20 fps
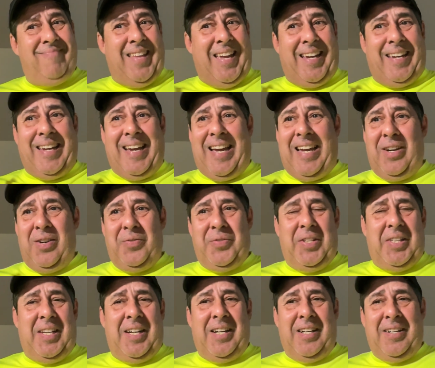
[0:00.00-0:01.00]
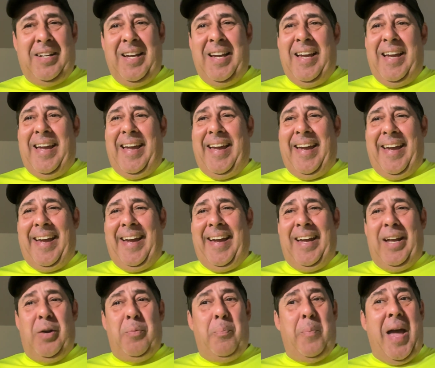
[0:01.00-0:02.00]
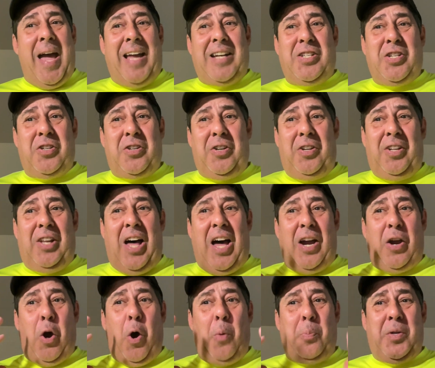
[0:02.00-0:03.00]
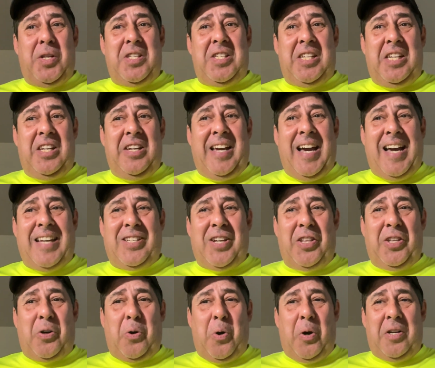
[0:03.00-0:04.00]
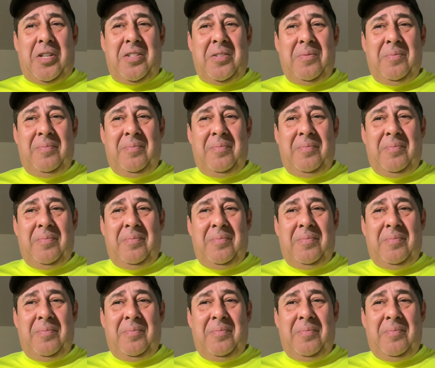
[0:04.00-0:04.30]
guy over there. And magical luck. Hope to see you guys on the course.